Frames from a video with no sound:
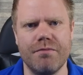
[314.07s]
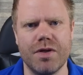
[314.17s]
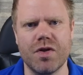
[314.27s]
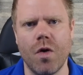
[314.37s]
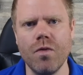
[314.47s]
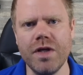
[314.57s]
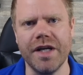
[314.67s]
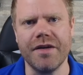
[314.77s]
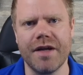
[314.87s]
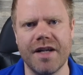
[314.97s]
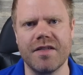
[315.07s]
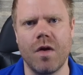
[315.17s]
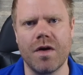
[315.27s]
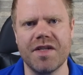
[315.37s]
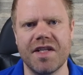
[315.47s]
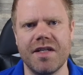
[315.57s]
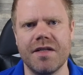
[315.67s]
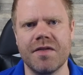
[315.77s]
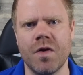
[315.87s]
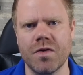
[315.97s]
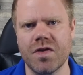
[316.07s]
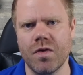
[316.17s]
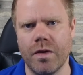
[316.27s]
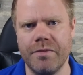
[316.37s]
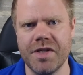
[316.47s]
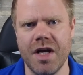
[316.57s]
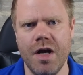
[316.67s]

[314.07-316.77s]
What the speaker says: but only as long as it is not stormed,